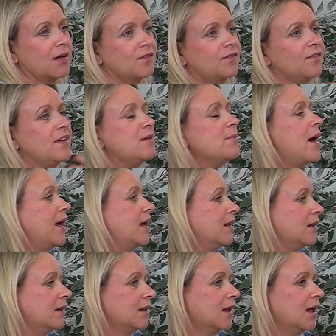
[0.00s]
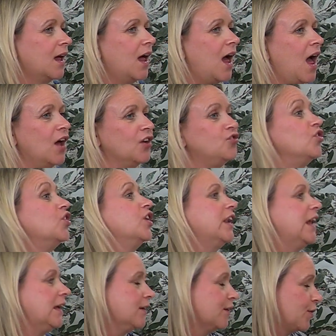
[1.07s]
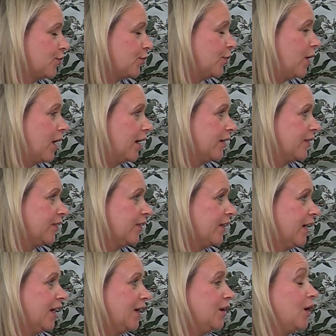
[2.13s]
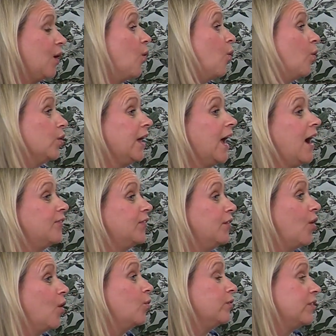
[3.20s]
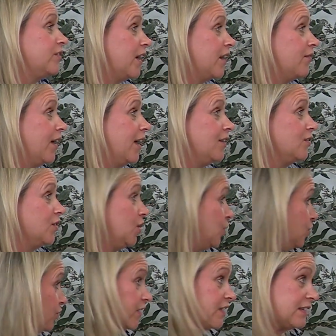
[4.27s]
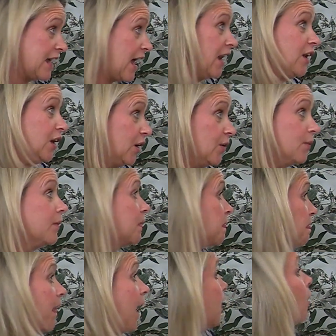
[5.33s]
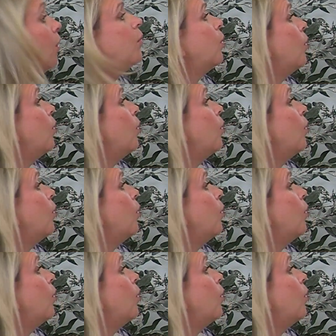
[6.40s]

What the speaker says: female journey through life, or you have your older generation who just tell you that, oh,